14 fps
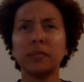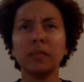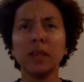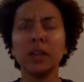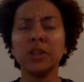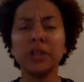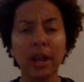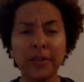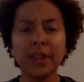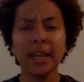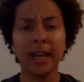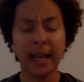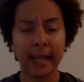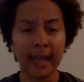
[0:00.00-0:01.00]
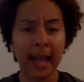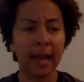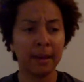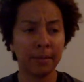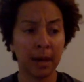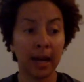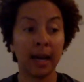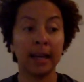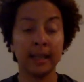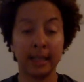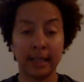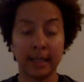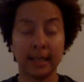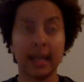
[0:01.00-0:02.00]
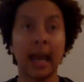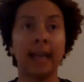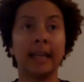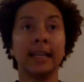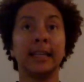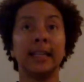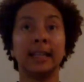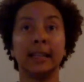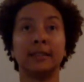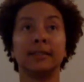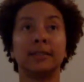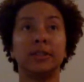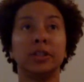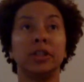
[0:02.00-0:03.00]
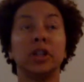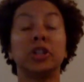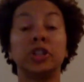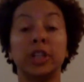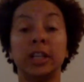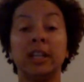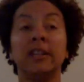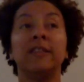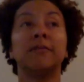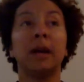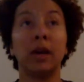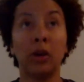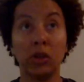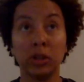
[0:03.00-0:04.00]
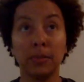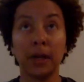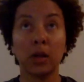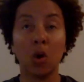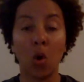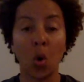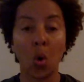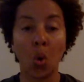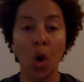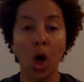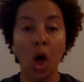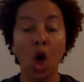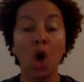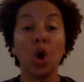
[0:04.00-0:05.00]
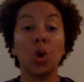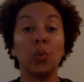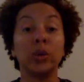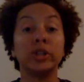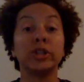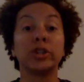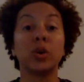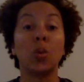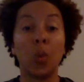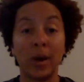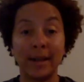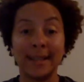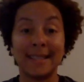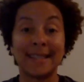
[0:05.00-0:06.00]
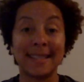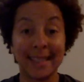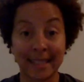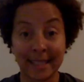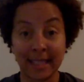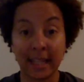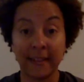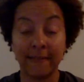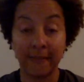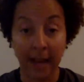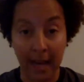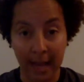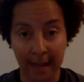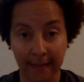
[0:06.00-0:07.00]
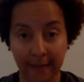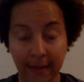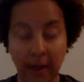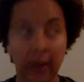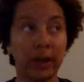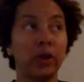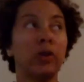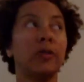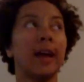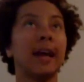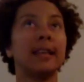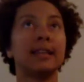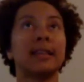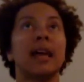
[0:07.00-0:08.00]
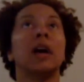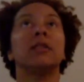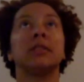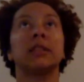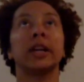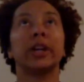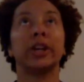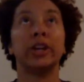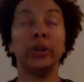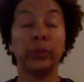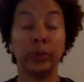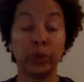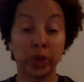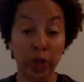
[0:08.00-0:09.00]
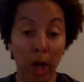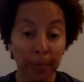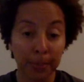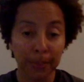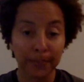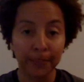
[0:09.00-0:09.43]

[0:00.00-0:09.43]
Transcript: just everything I can behind this, I can achieve my ultimate goal, which is a 165. Now, I know that sounds like a huge jump,